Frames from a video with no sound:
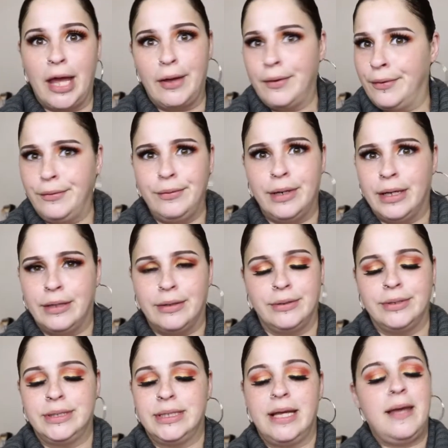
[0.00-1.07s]
Who
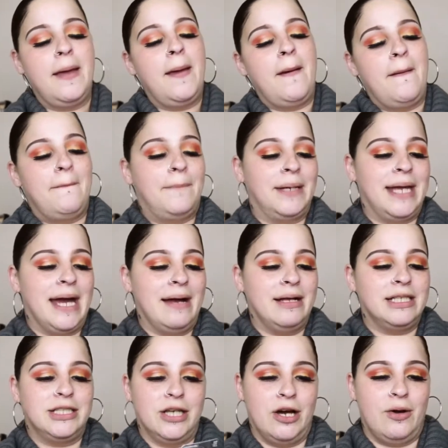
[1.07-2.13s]
knows? But yeah,
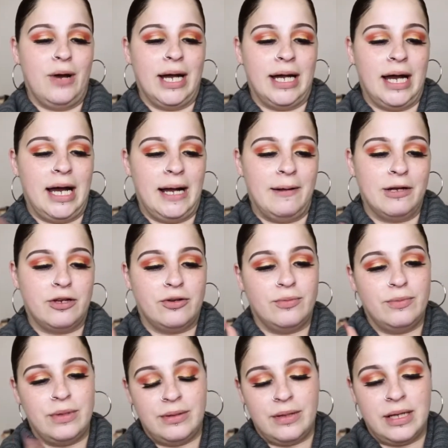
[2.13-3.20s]
so I got,
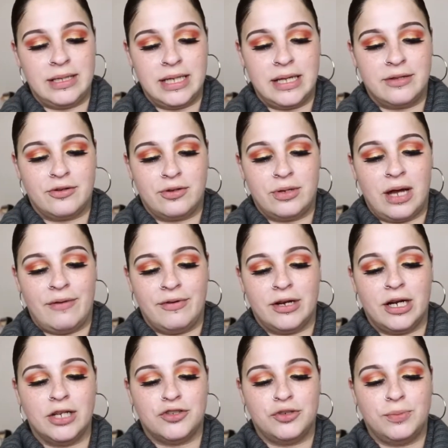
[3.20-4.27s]
it says
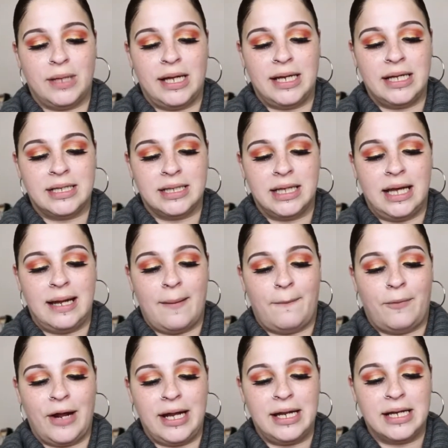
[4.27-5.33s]
Covergirl TruBlend It's Lit
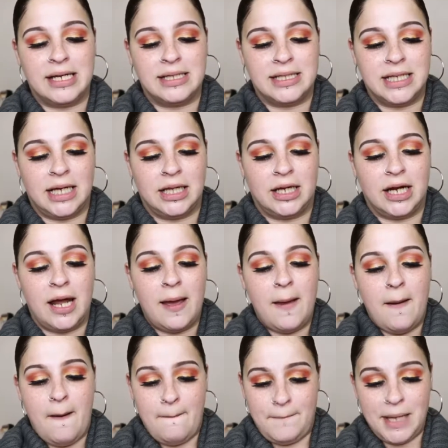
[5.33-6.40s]
Brightening Concealer
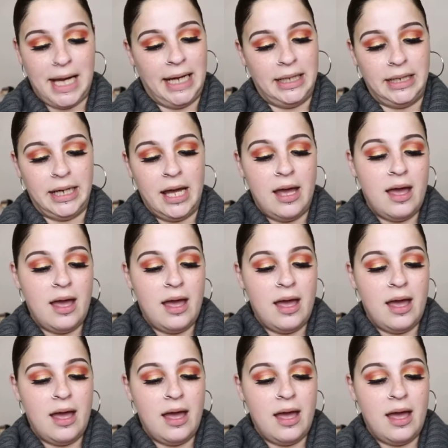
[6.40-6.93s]
Pen.